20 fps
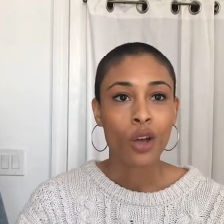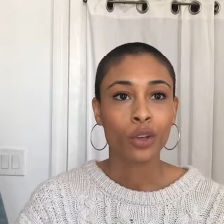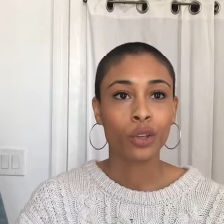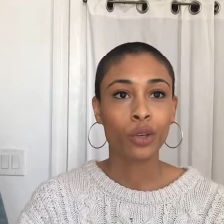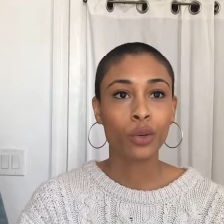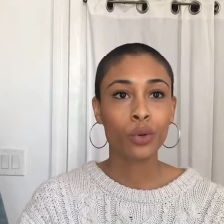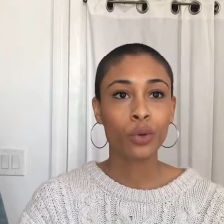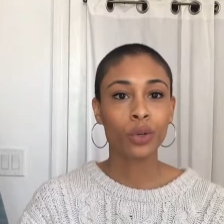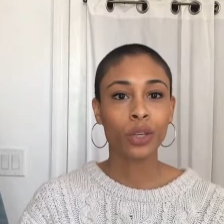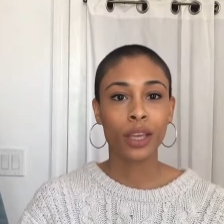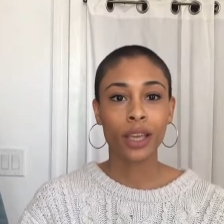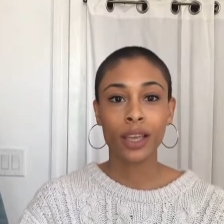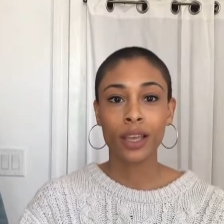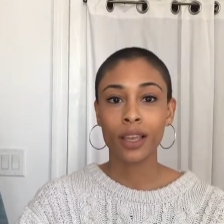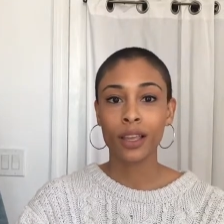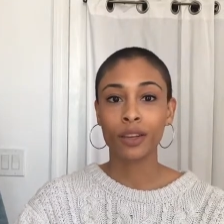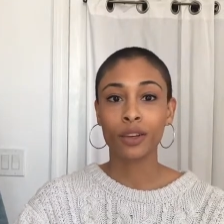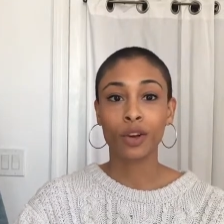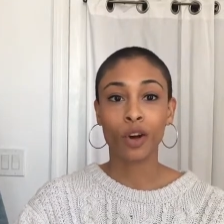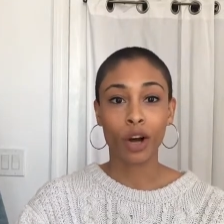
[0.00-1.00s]
You
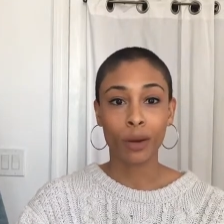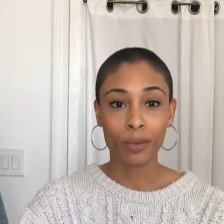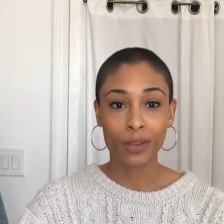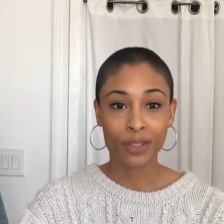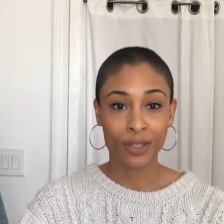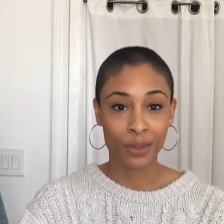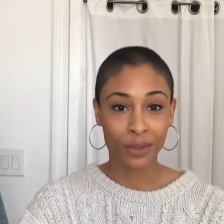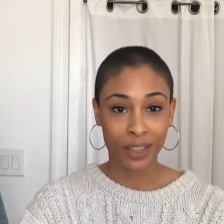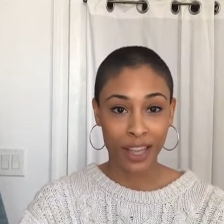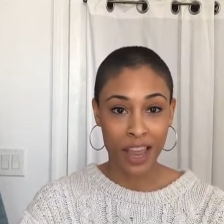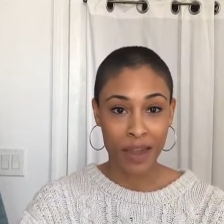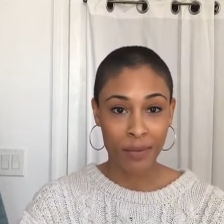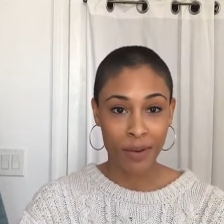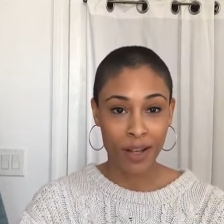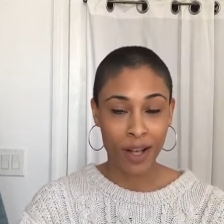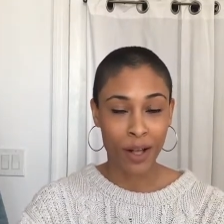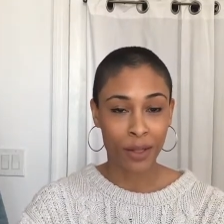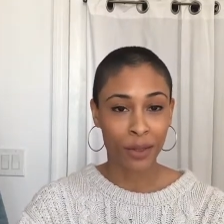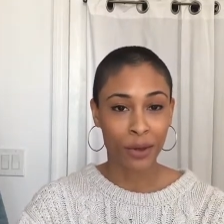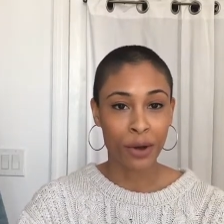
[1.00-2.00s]
can call me Zulema,
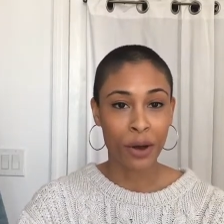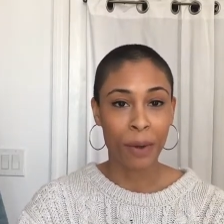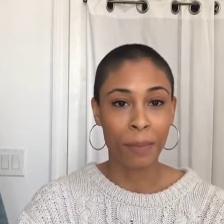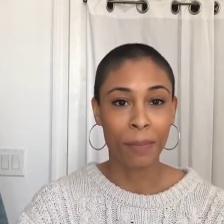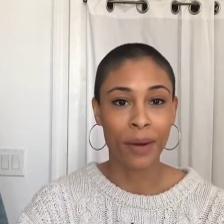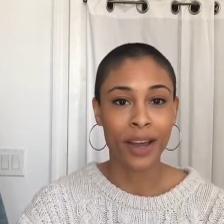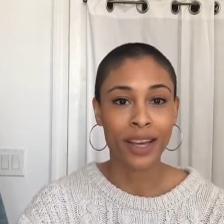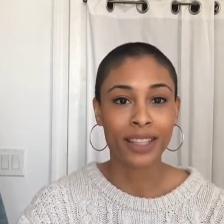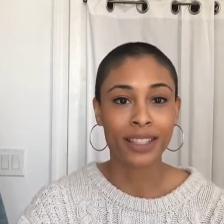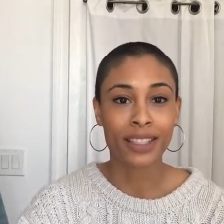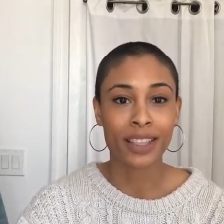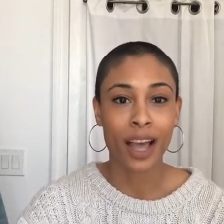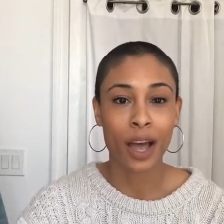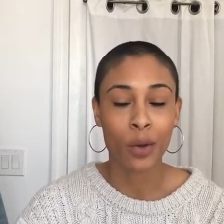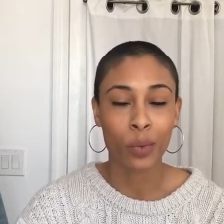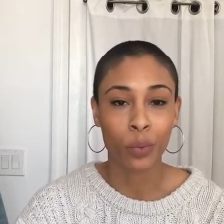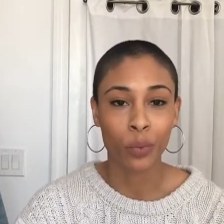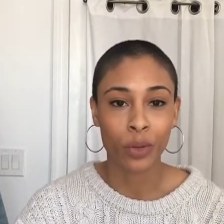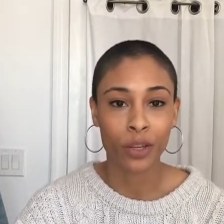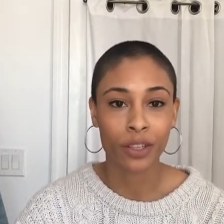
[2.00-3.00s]
although it might
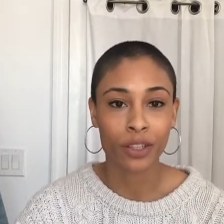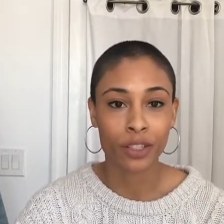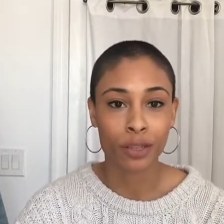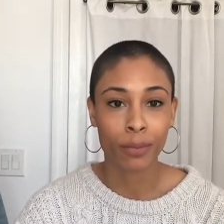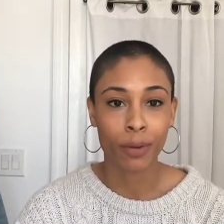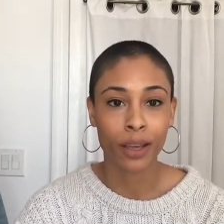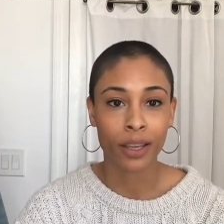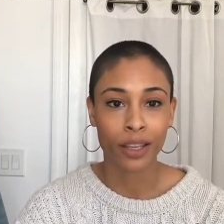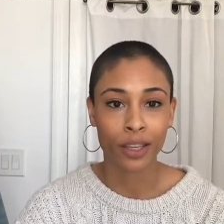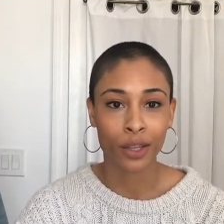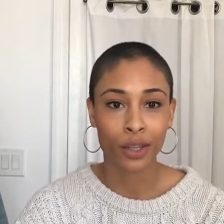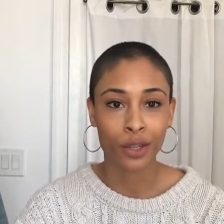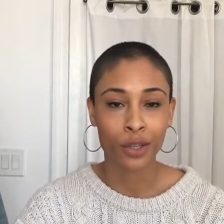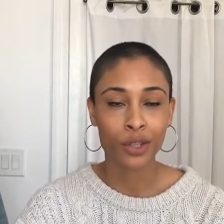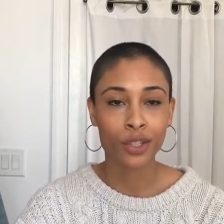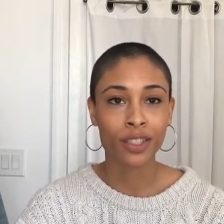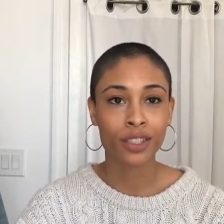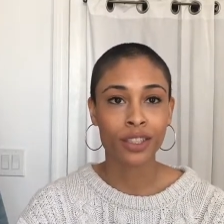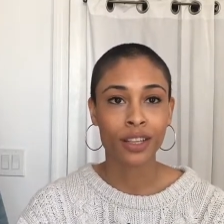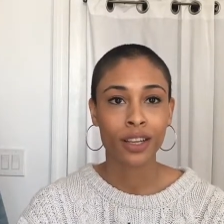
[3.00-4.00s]
sound weird to my
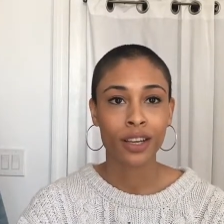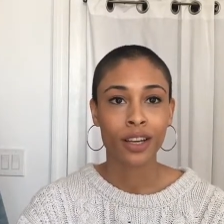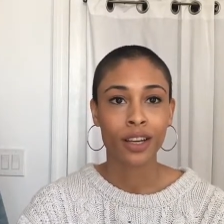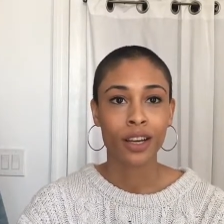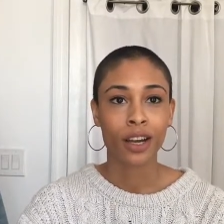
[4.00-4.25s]
ears.